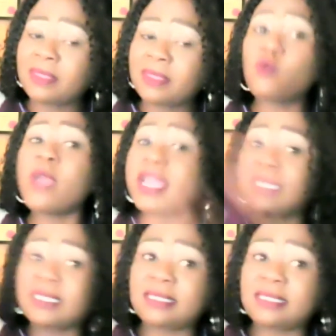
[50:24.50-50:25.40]

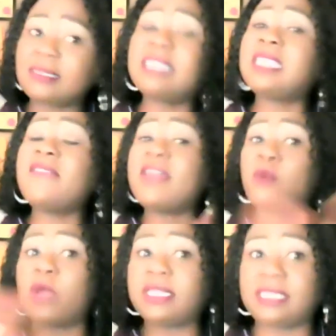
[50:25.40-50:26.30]
worse, it's
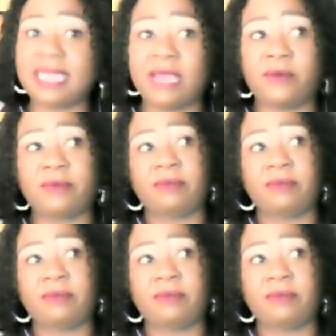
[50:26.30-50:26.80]
even worse now.